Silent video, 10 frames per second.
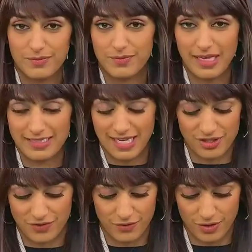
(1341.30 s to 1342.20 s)
thanks,
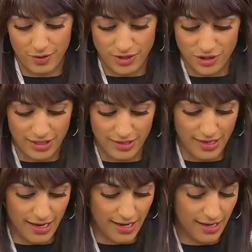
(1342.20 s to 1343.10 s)
Ashley, for the question.
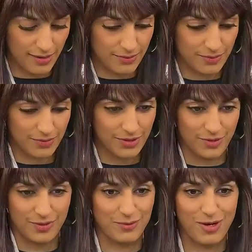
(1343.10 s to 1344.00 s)
Uh, you
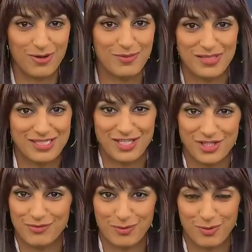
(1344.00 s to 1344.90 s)
know, we welcome these
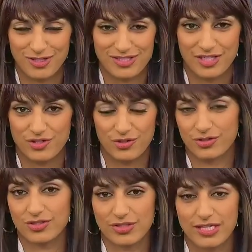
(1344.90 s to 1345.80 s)
IG reports. They sh-
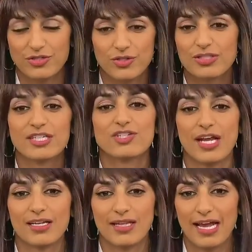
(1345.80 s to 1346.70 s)
they certainly
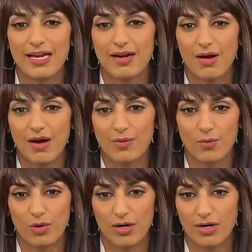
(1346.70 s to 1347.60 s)
shed light on
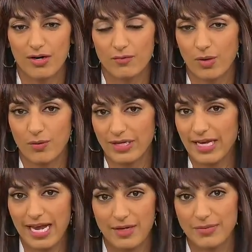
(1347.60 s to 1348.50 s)
more of what we
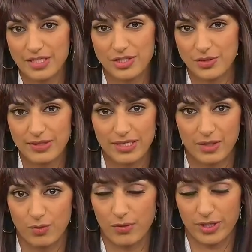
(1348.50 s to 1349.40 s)
can be doing
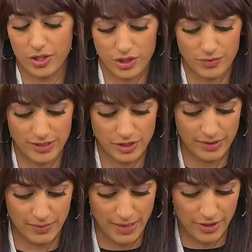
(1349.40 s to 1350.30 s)
and what we could be
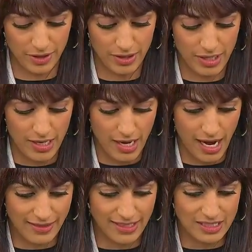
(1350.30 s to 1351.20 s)
doing better.
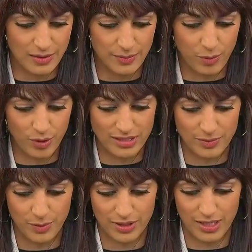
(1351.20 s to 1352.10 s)
I think it's important to
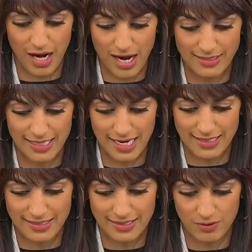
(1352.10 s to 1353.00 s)
put the
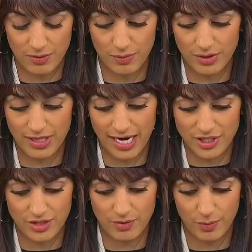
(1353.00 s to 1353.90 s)
context or put the
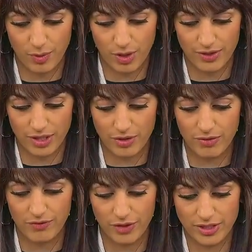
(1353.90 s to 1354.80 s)
IG report that you're
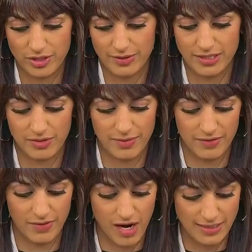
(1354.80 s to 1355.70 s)
referring to into a bit
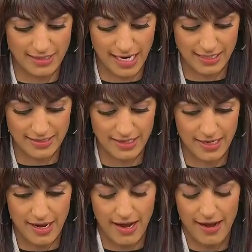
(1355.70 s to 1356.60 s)
of context.
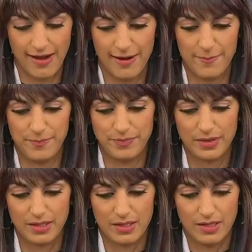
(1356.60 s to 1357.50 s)
Um,
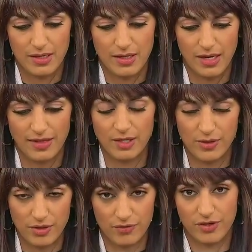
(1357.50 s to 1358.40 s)
I think
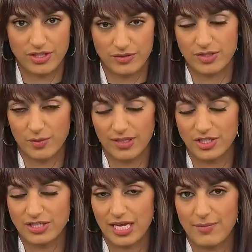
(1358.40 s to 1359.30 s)
what you're referring to is the one that
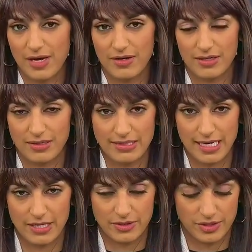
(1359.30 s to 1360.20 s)
just came out a, a
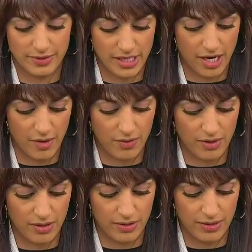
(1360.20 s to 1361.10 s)
day or two ago.
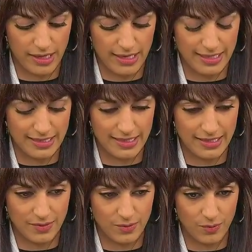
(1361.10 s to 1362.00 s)
Uh, it,
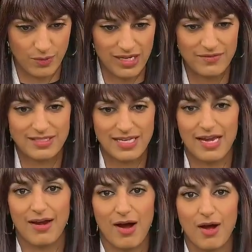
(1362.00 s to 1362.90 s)
we have
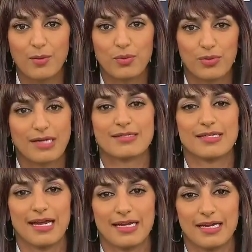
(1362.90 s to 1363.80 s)
sent
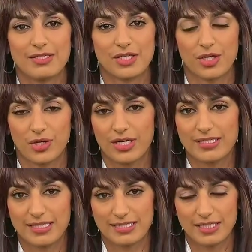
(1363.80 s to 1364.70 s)
unprecedented security
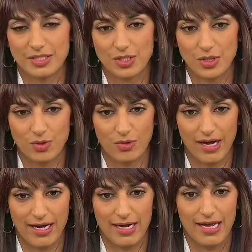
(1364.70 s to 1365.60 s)
assistance to
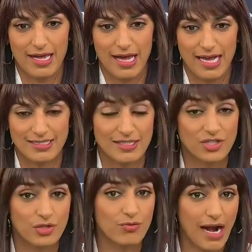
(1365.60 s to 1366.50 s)
Ukraine at
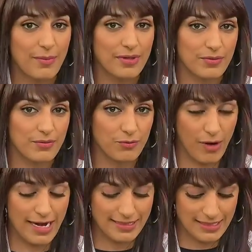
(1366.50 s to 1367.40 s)
such a rapid
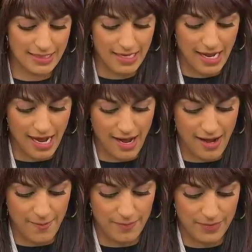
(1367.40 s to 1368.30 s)
rate.
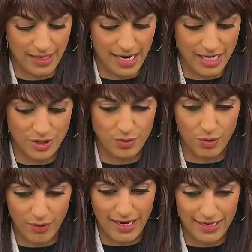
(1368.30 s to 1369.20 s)
Um, and
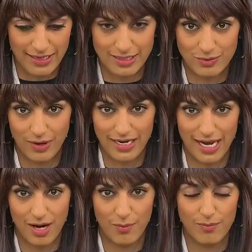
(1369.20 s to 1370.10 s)
Ukraine is right
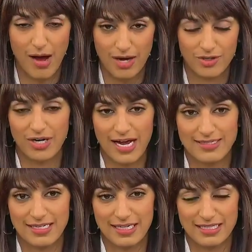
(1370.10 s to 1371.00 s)
now
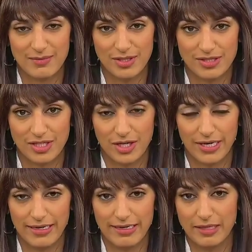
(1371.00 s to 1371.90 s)
modernizing its
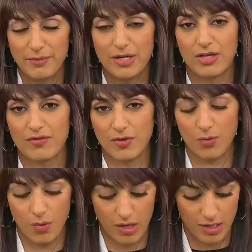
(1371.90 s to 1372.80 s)
military in the middle of a
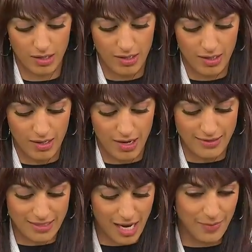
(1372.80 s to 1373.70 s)
war.
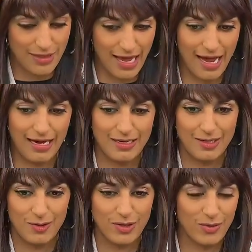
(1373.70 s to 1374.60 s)
On top of that,
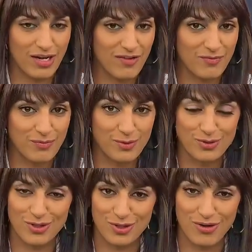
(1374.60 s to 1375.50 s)
we don't have
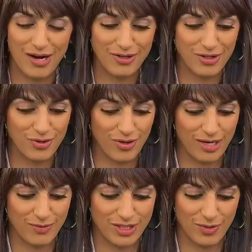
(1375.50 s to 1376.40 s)
boots on the ground in
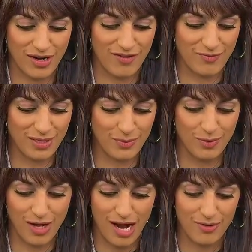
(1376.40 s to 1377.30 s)
Ukraine. We don't have
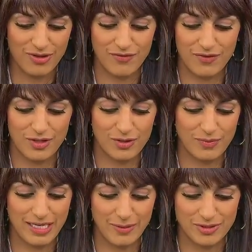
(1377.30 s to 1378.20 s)
people out in the field
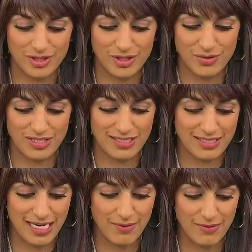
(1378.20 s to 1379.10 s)
being able to do
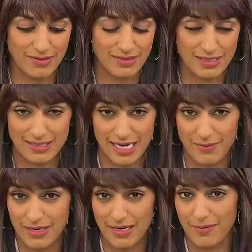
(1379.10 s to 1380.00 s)
sustain
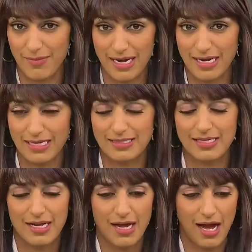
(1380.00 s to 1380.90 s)
sustainment and maintenance
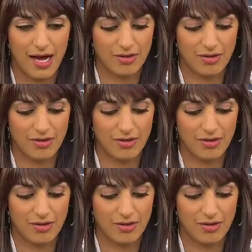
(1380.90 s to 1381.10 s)
uh,